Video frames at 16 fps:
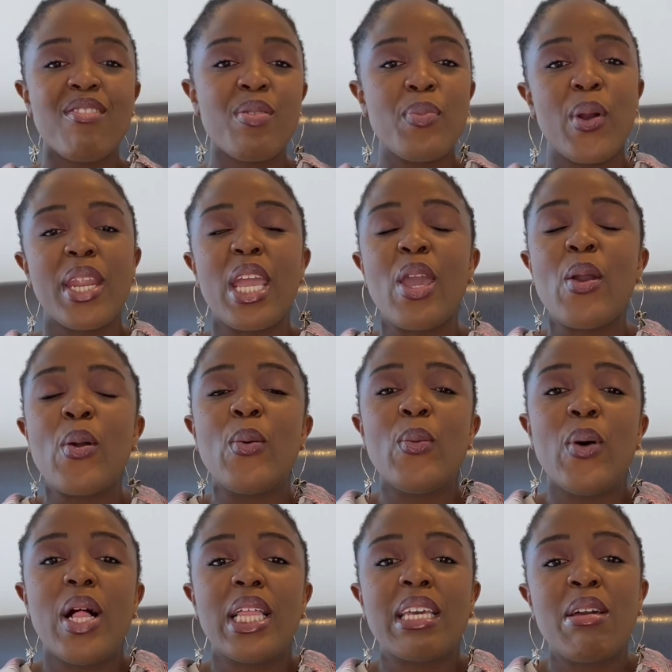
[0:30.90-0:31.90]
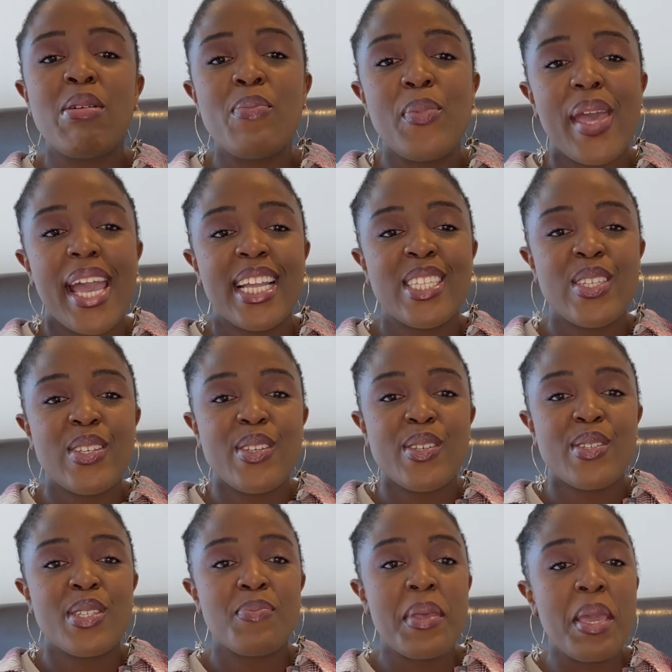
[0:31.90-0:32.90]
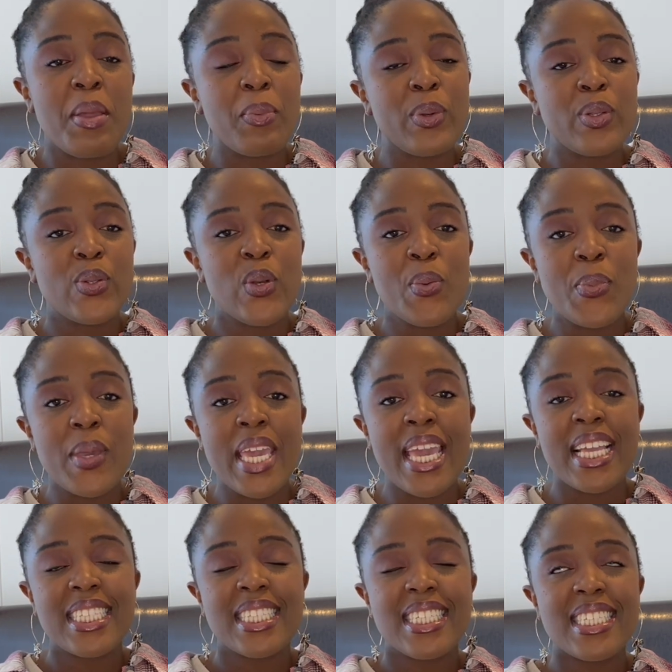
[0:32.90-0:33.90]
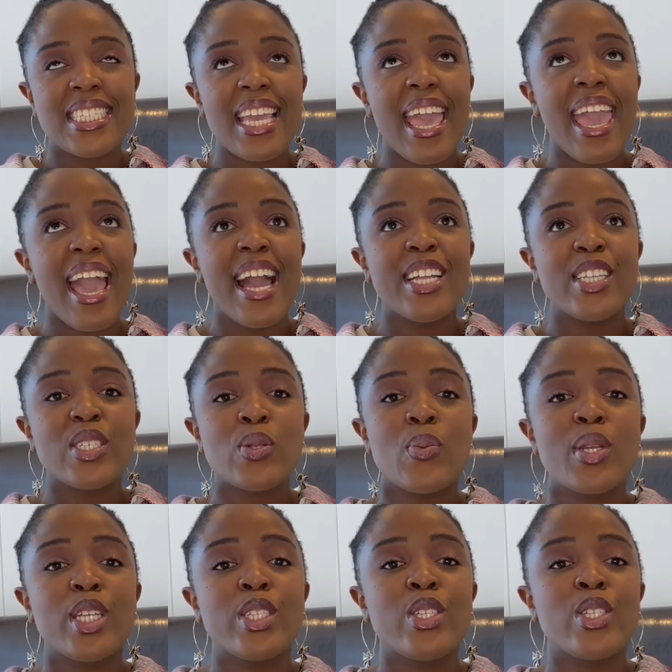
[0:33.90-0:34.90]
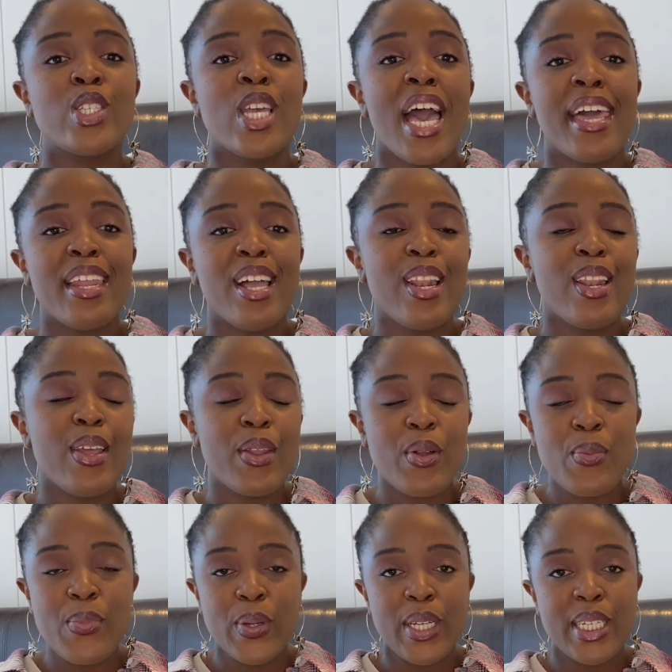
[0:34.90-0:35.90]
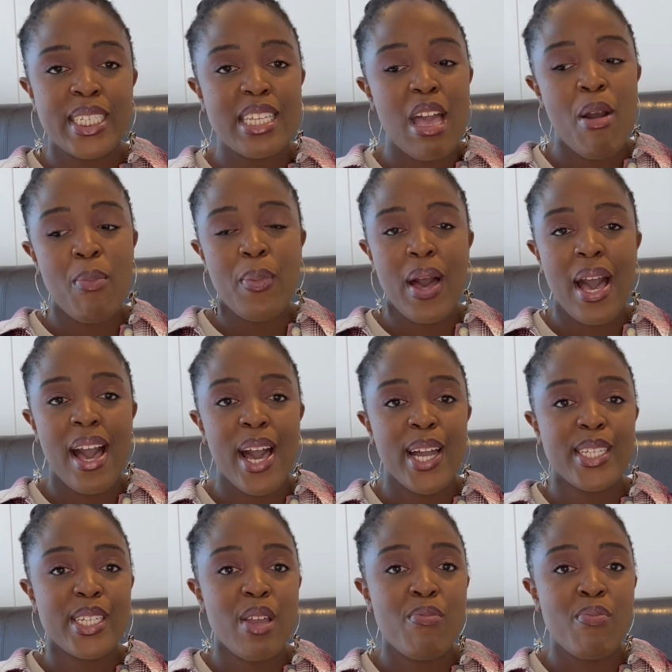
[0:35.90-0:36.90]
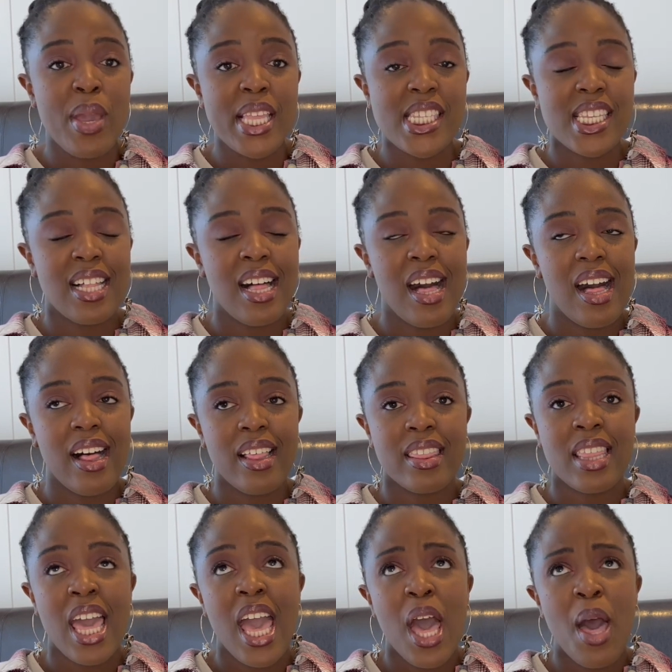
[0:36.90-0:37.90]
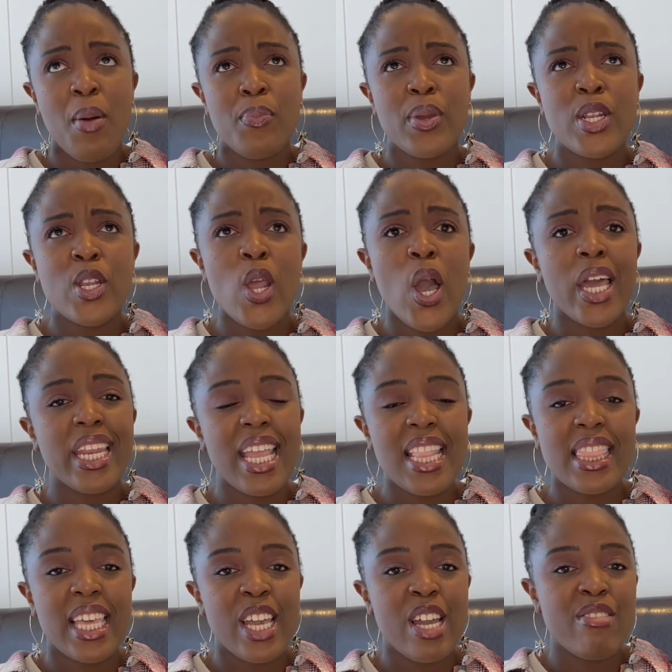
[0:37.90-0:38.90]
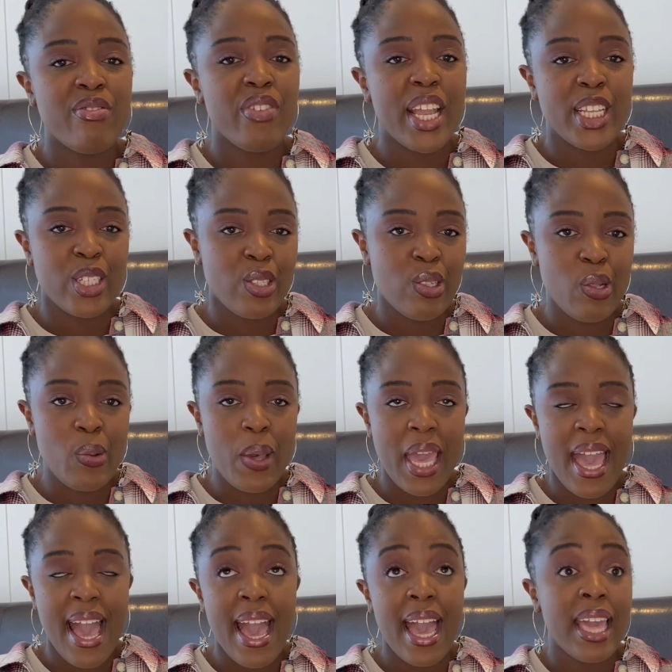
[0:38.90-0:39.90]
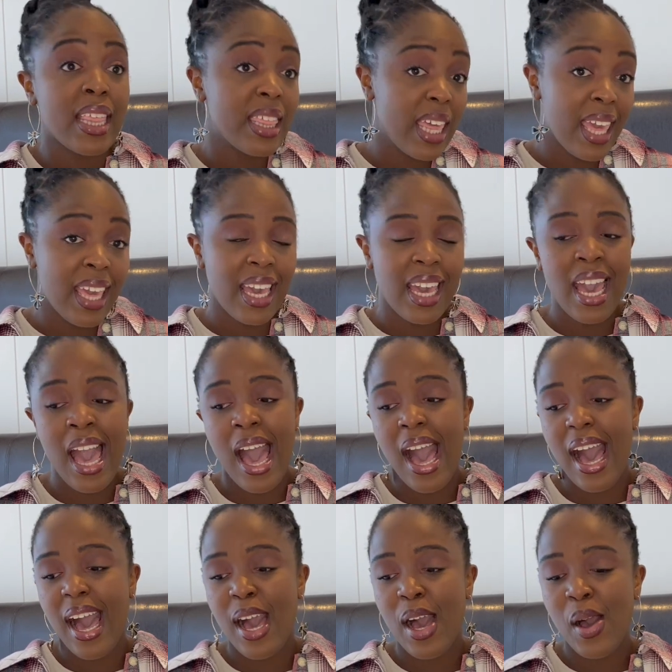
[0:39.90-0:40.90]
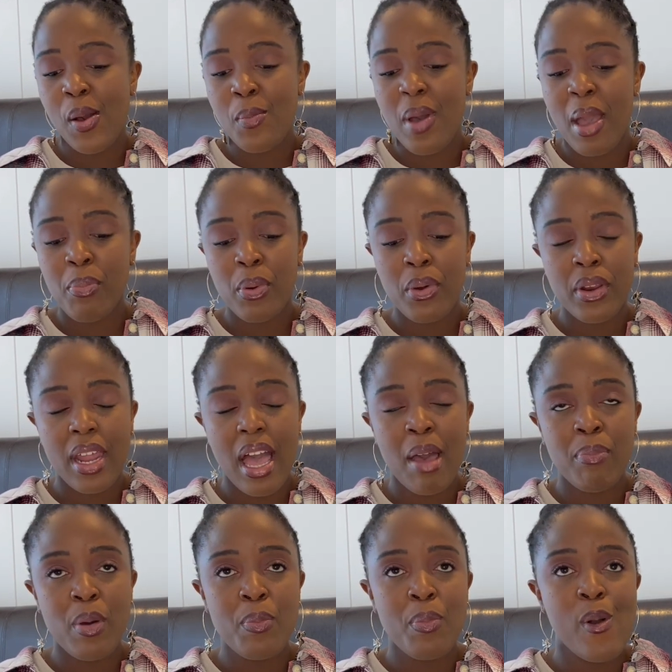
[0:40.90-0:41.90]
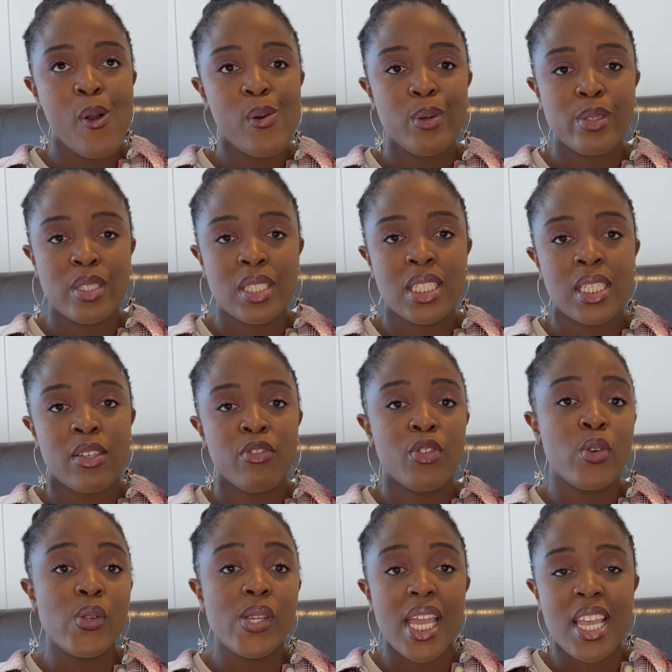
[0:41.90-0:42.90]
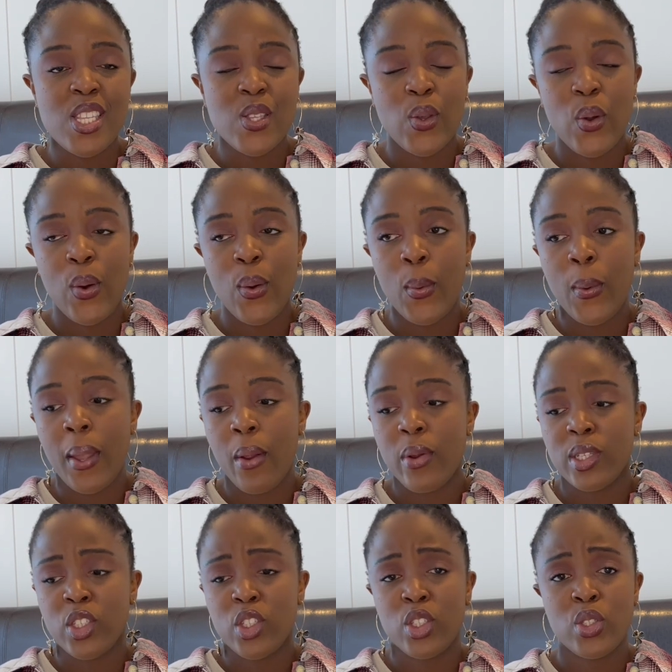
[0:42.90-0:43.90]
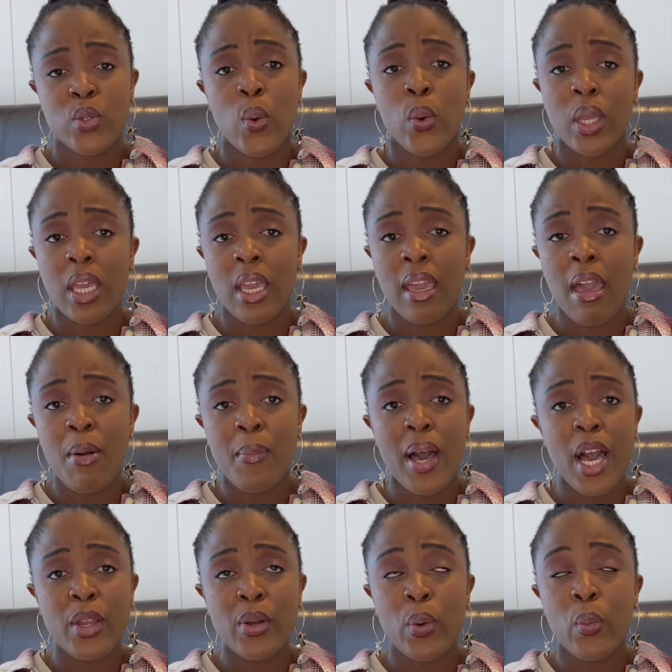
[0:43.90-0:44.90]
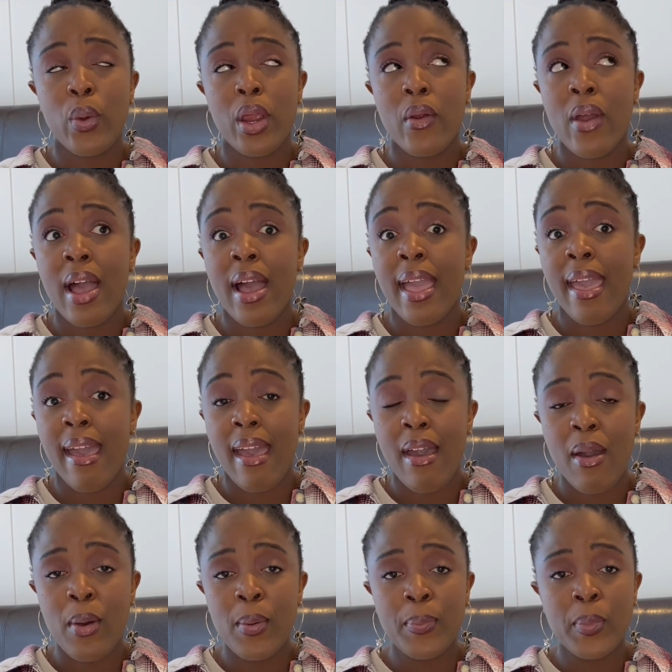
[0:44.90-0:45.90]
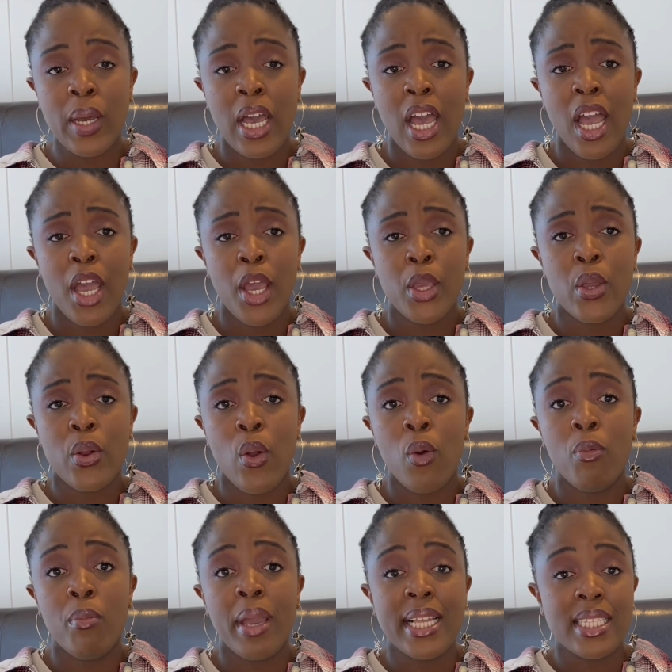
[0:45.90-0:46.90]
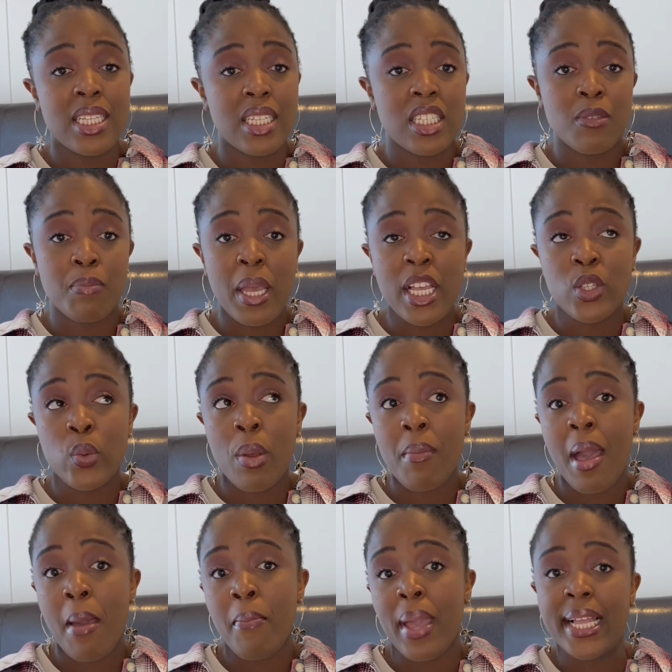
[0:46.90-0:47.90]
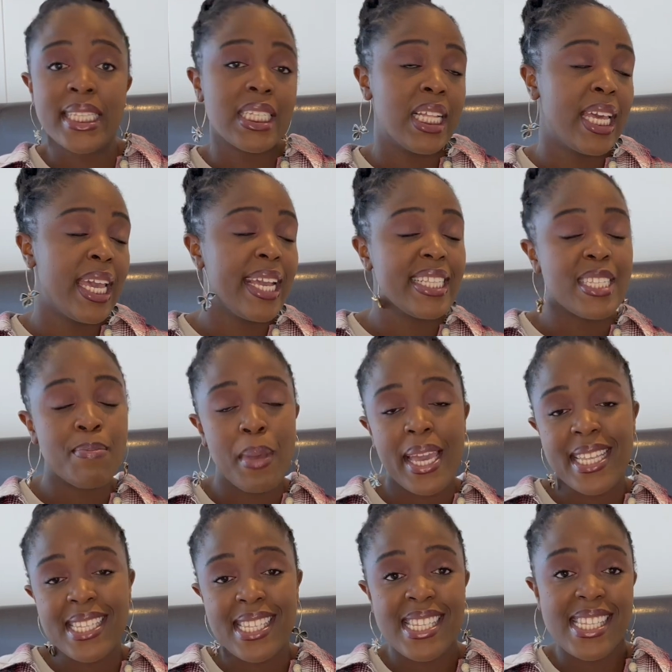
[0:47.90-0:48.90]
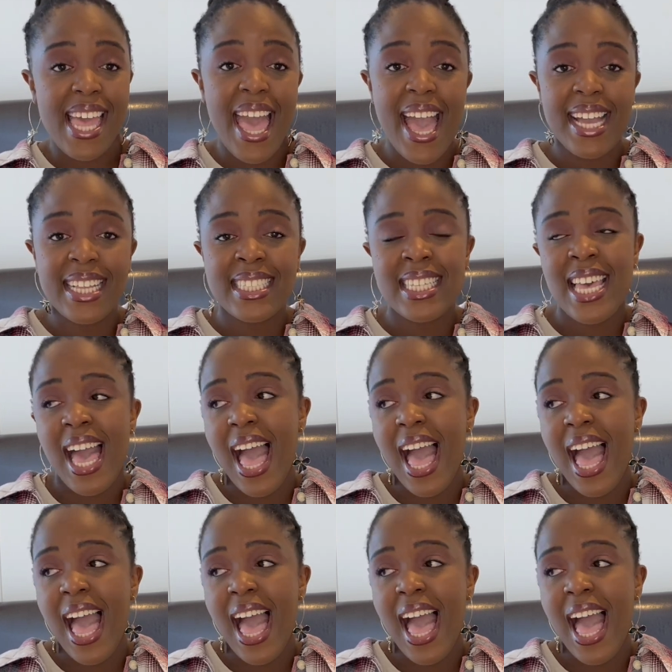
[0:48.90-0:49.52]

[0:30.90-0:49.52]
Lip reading: everybody, welcome back to Speak with Votomi. Today I just wanted to chat a little bit about mental health, but not in the conventional way, I think. I put up a post a few days ago where I was just talking about where I am, mental space, where my mental headspace is at.